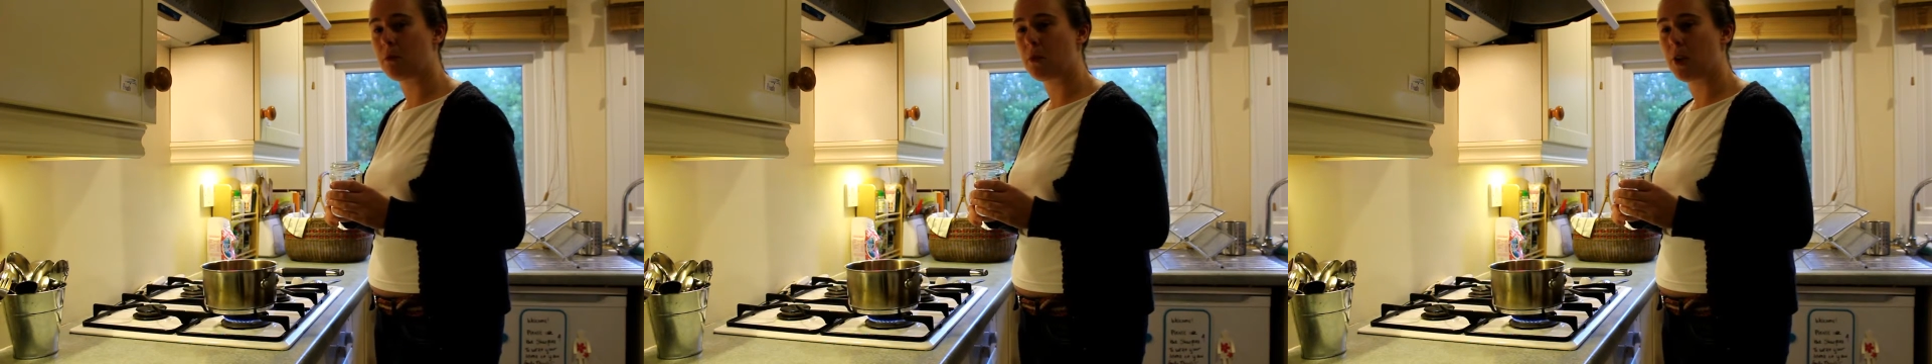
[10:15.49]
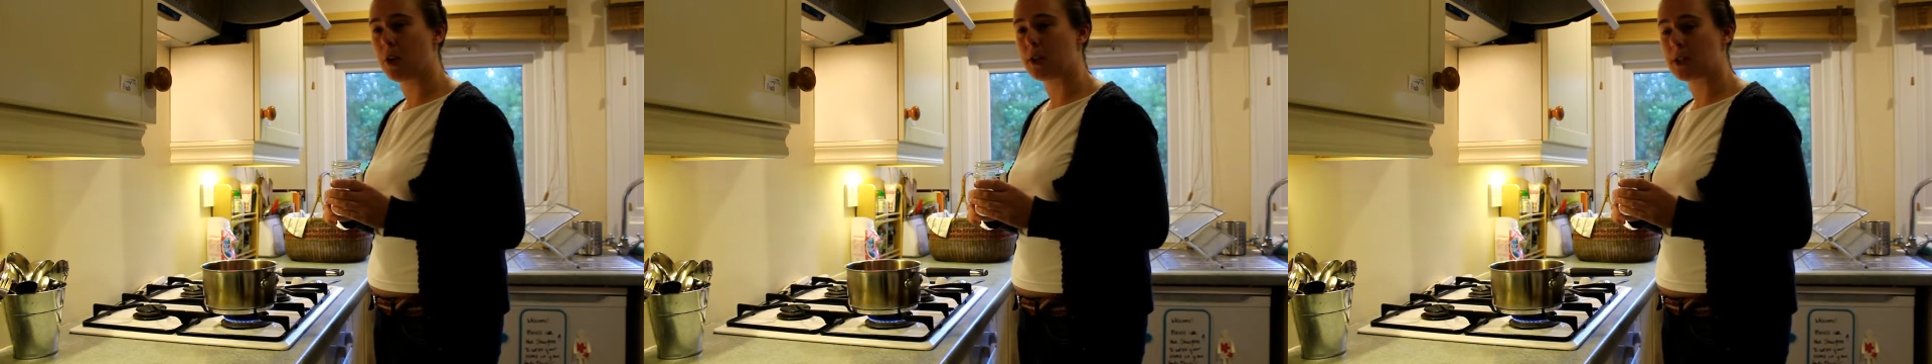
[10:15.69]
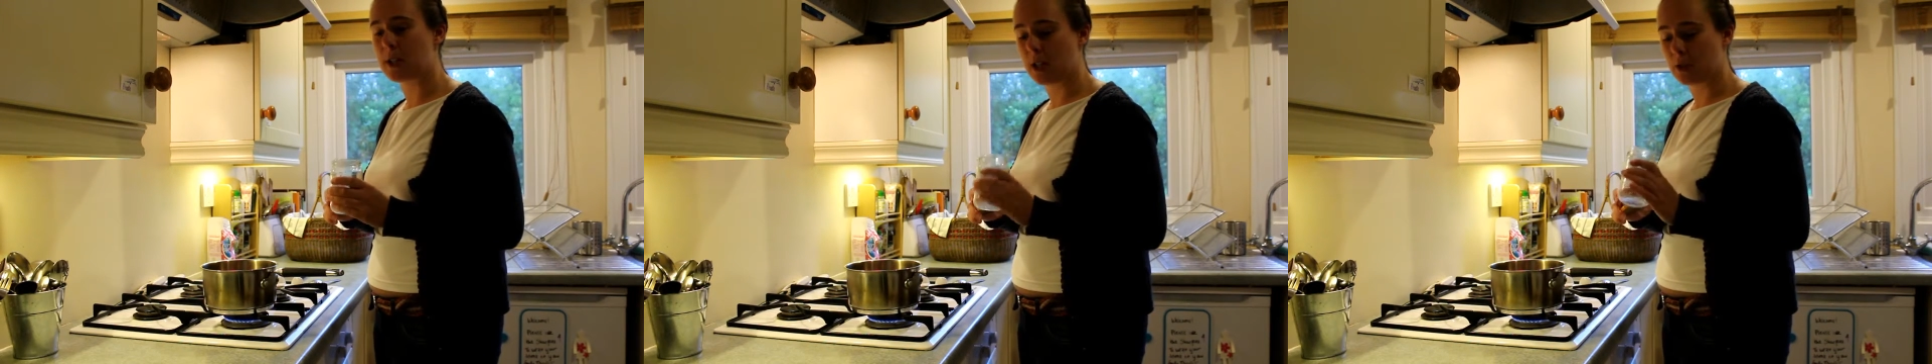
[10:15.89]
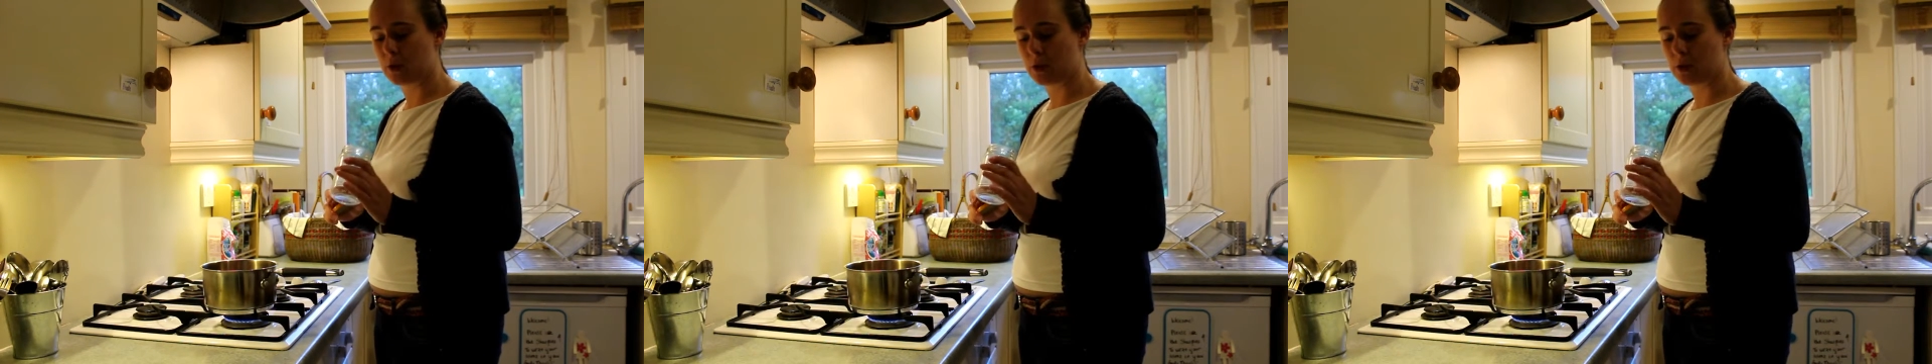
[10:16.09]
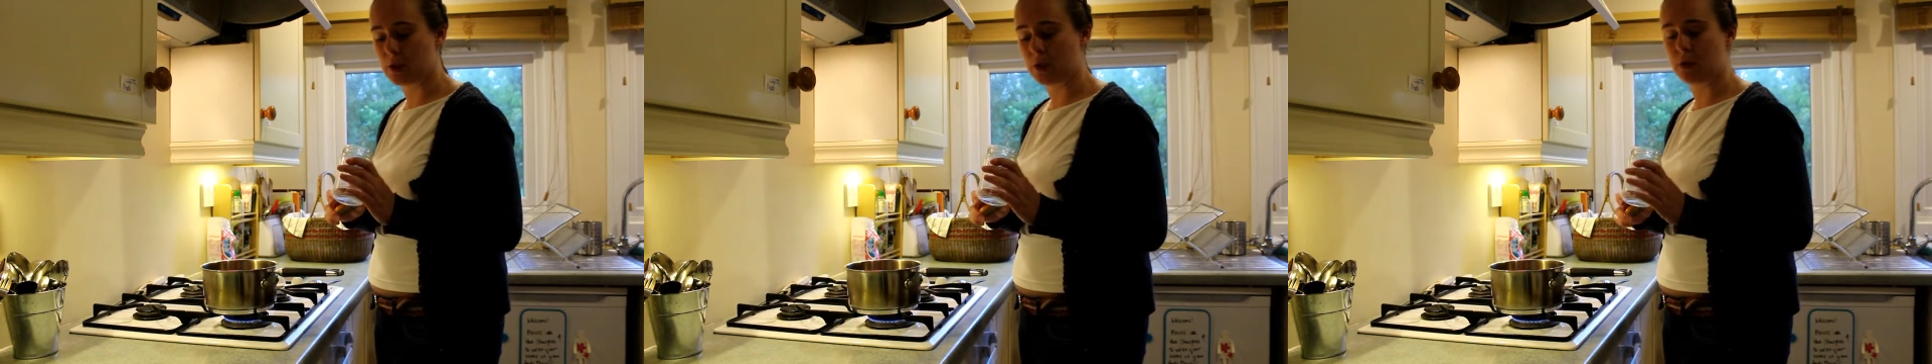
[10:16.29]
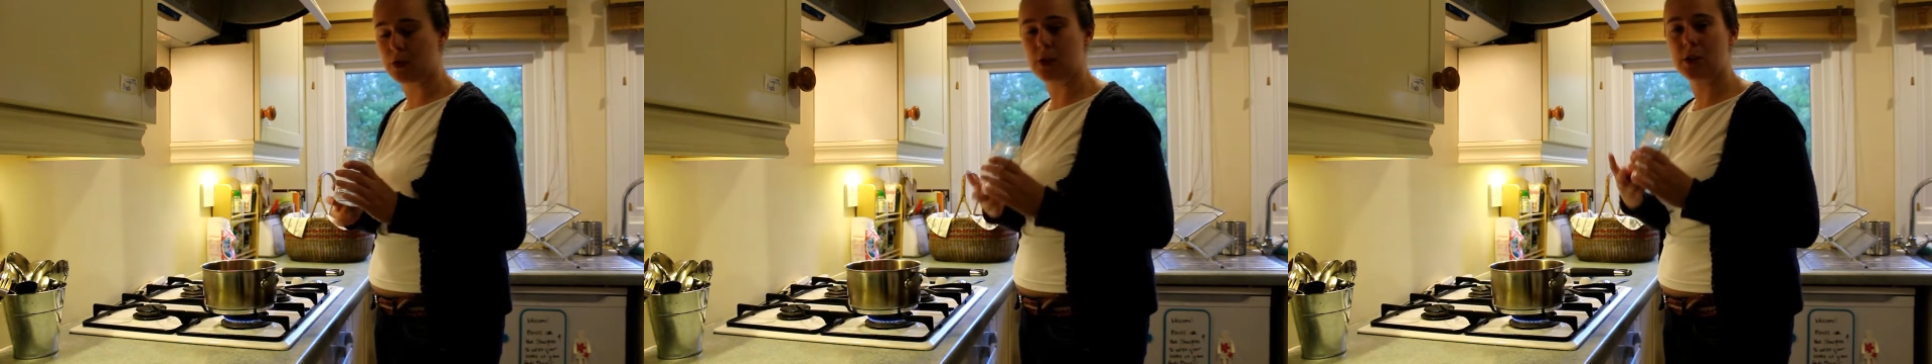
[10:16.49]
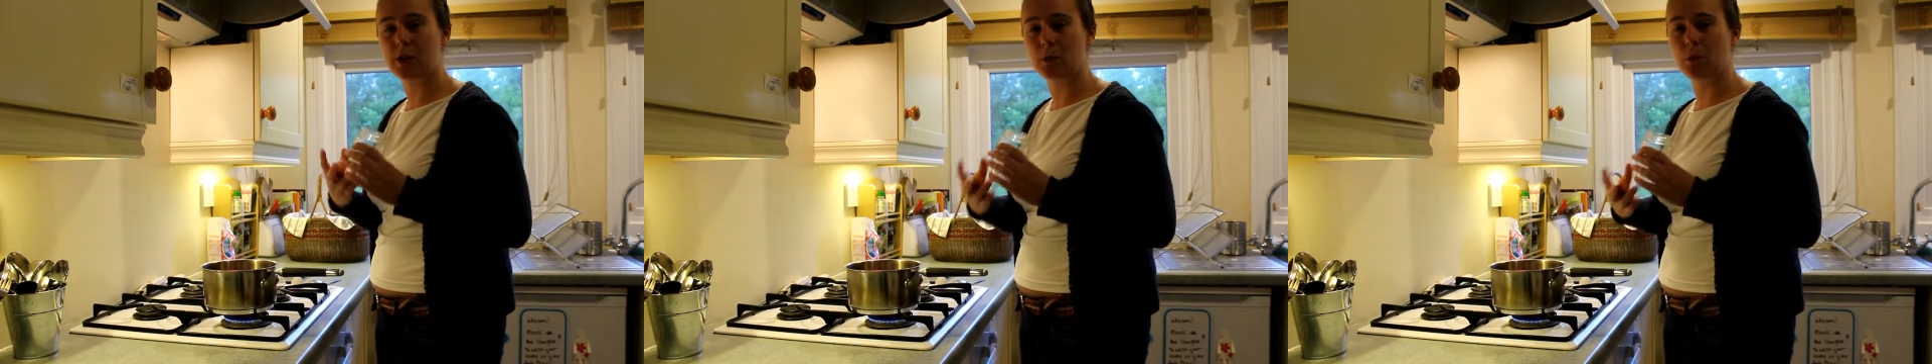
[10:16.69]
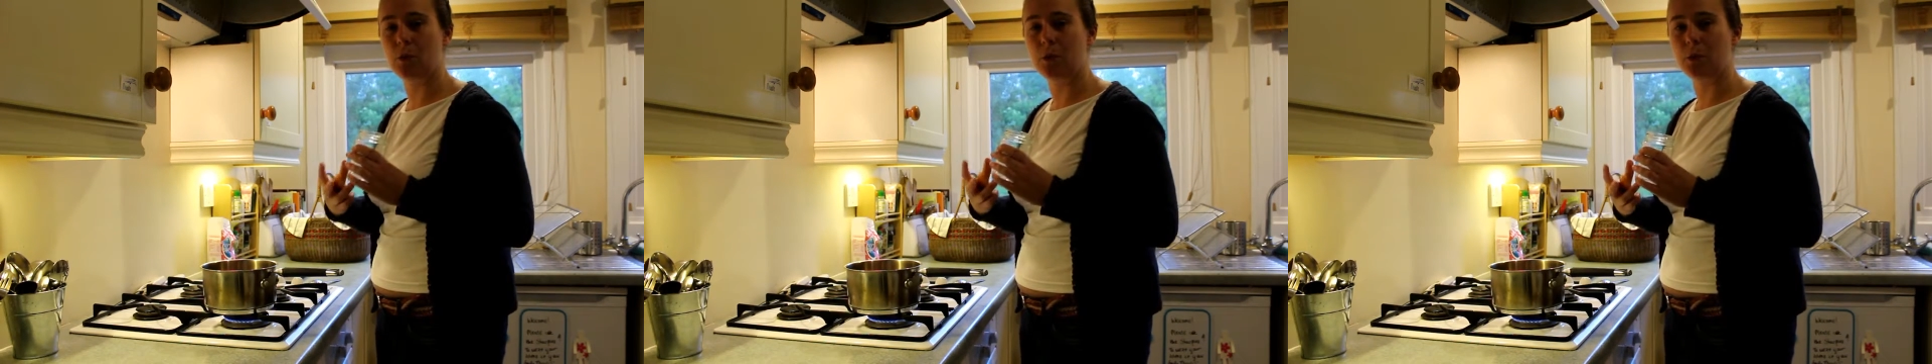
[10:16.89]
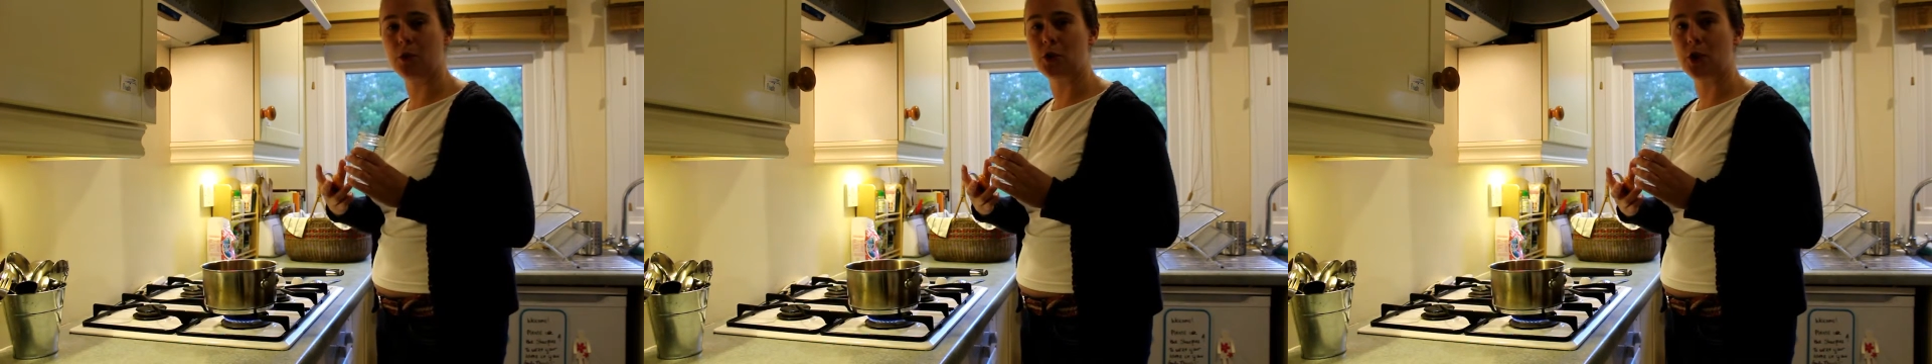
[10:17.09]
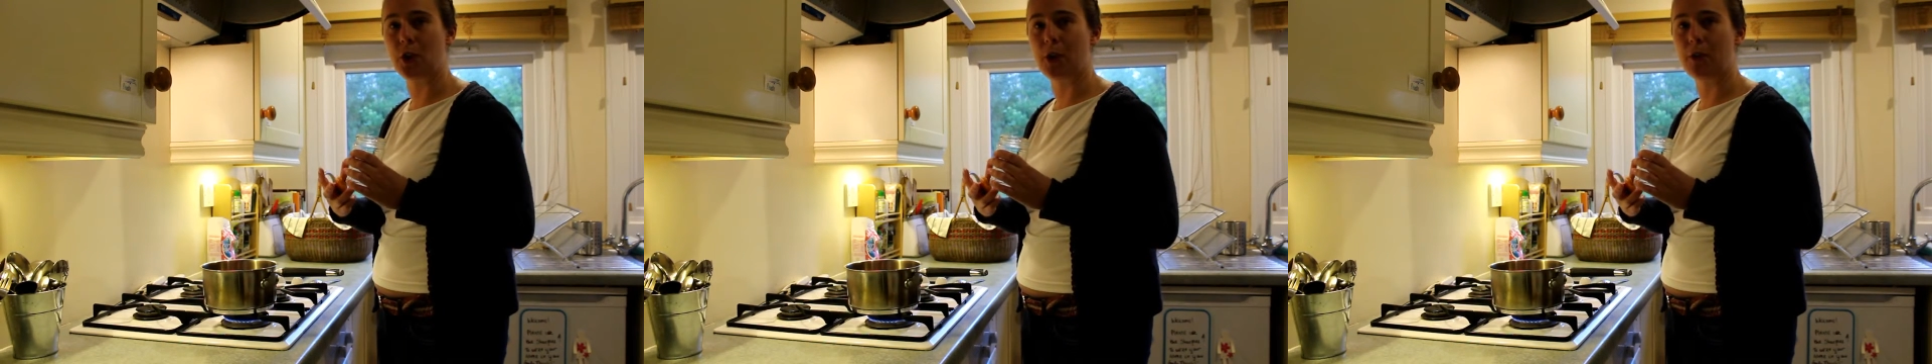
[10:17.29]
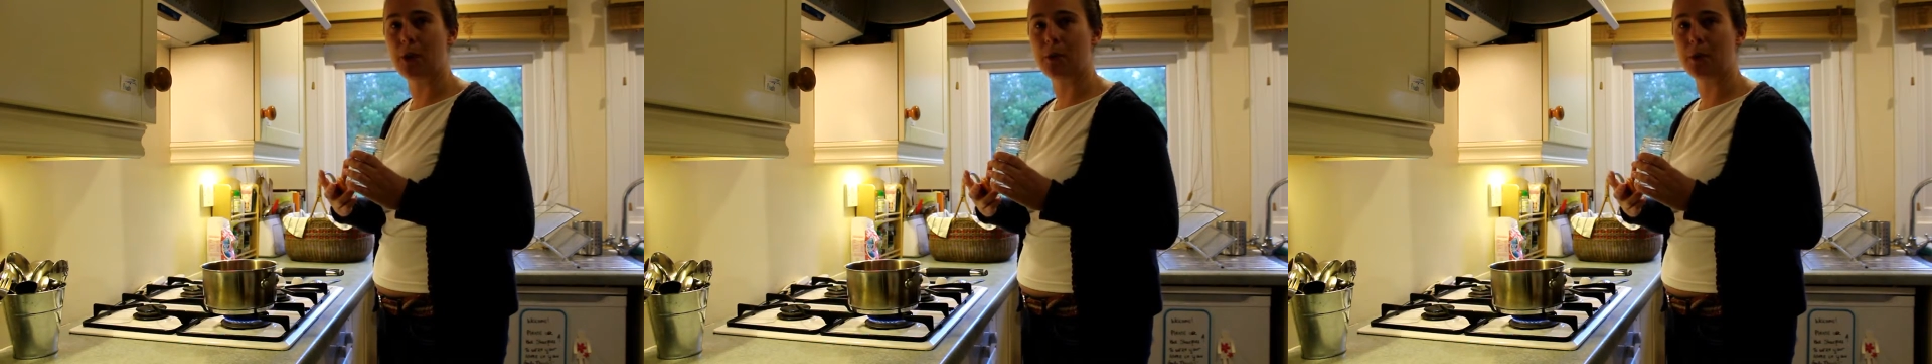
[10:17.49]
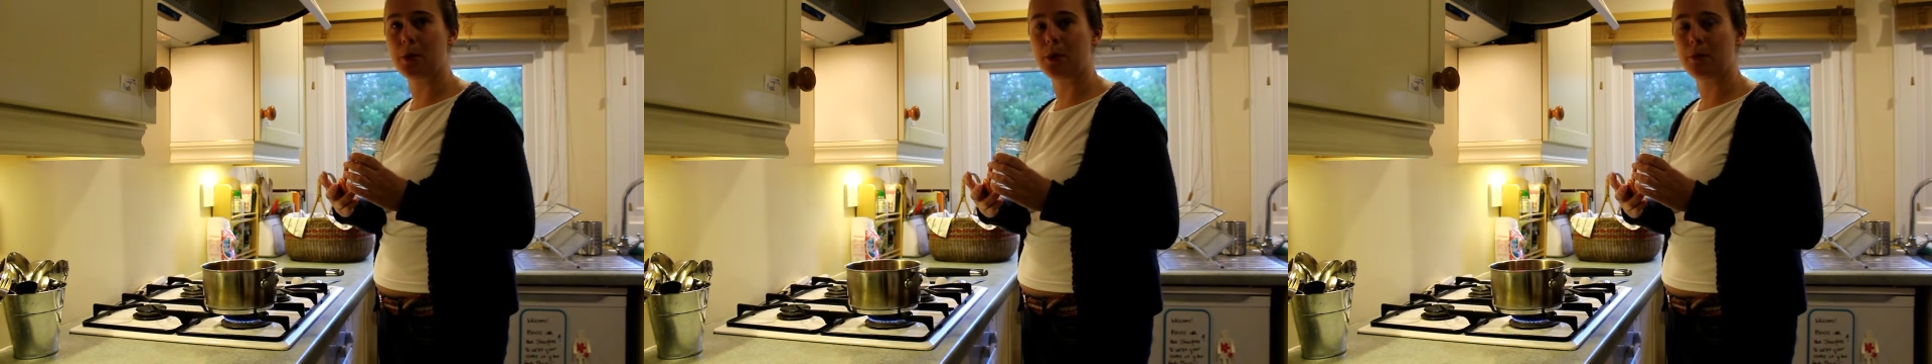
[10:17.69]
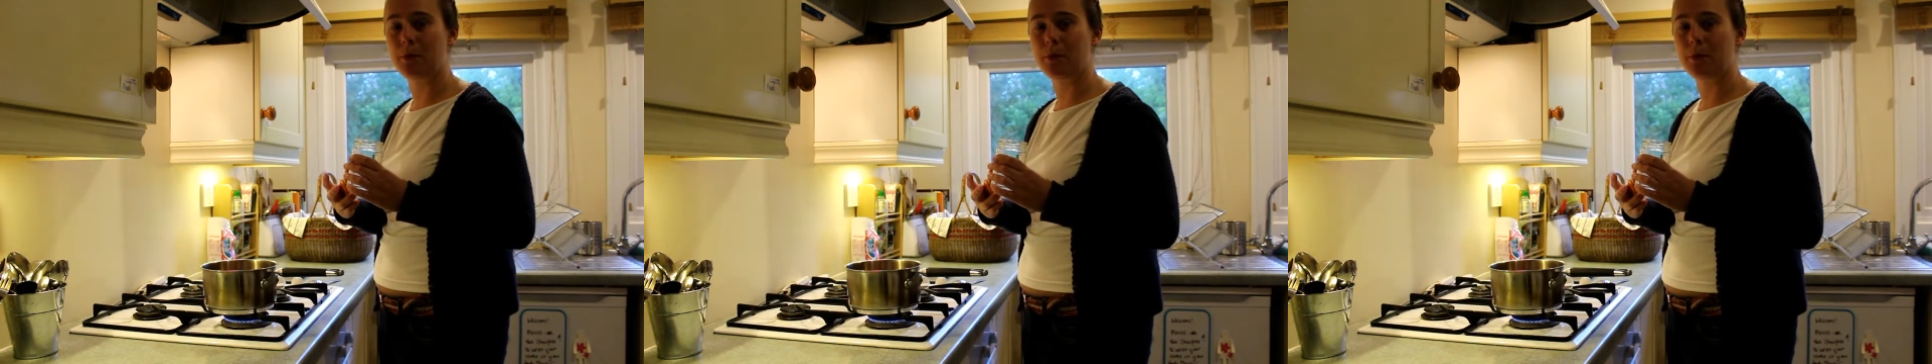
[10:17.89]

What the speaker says: 30 seconds or so, just to warm the jar up.